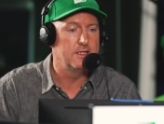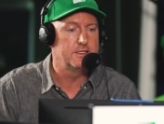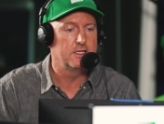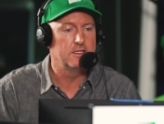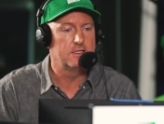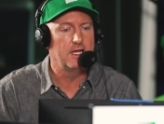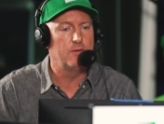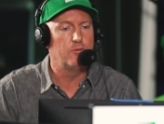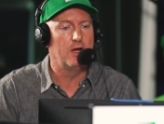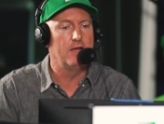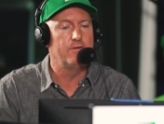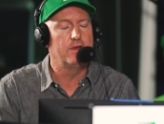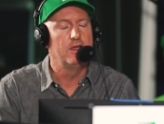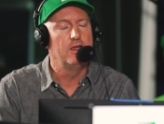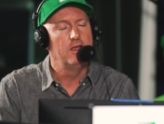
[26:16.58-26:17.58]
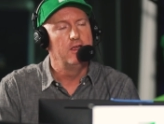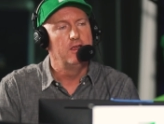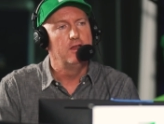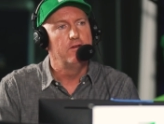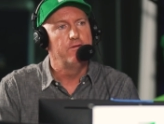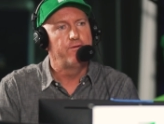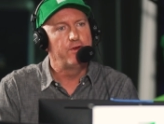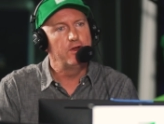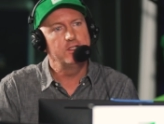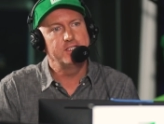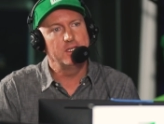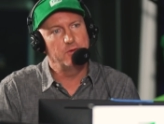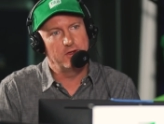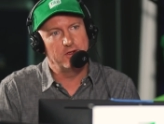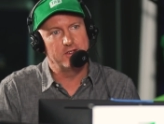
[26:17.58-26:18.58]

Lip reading: So the Tab Wave, first thing we've got